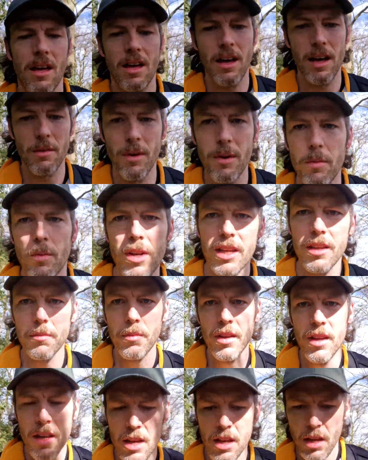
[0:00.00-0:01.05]
And when William
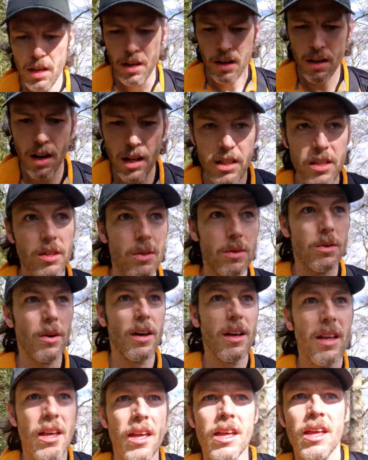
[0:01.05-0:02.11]
got to
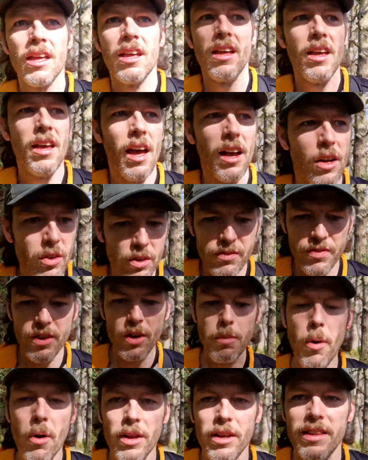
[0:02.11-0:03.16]
a good
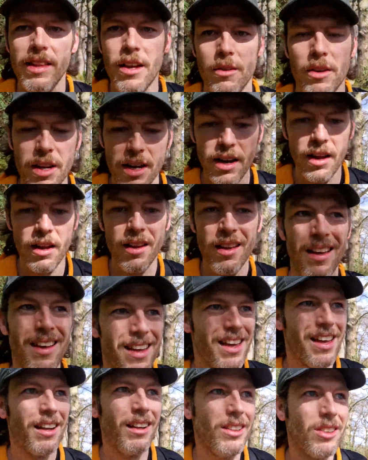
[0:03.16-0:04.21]
viewpoint down here,
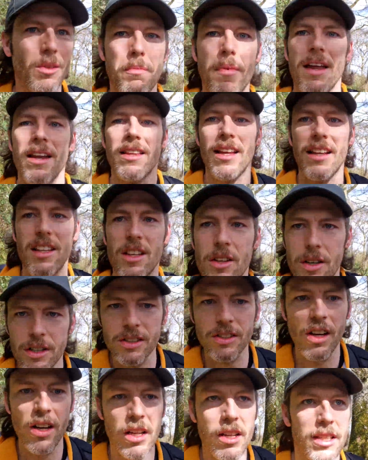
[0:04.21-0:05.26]
it also meant that the other
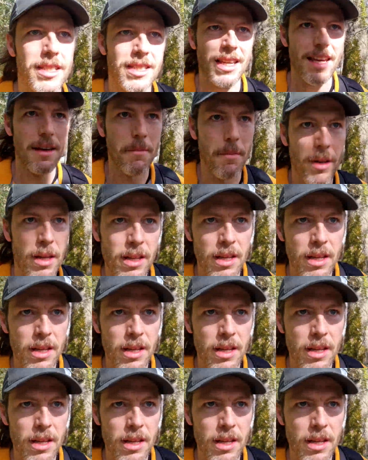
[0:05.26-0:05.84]
side could see him.